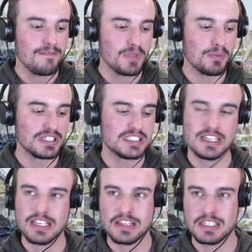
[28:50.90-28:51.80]
than we
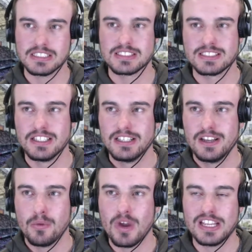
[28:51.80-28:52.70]
did this
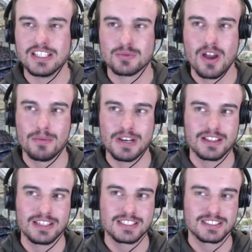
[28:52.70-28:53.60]
week as well. But
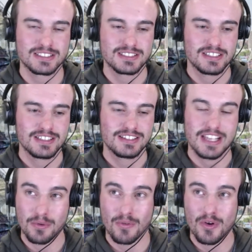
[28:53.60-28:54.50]
nonetheless, thank
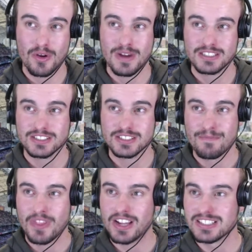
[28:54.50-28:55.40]
you all very much.
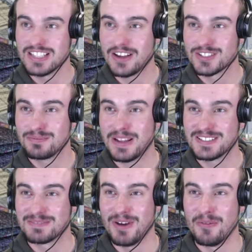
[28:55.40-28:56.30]
I can now speak
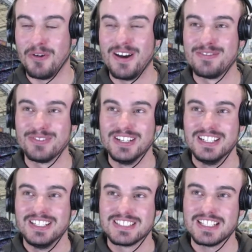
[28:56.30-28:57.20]
to my wife,
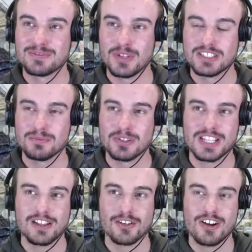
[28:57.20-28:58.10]
says Fleshin. Well,
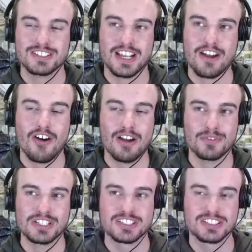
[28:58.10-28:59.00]
tell her I say hi,
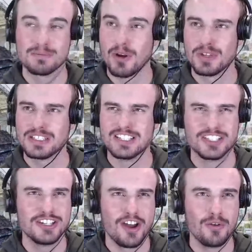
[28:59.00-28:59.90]
Fleshin. She probably, does
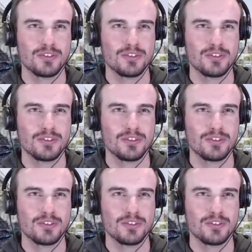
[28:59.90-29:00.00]
she know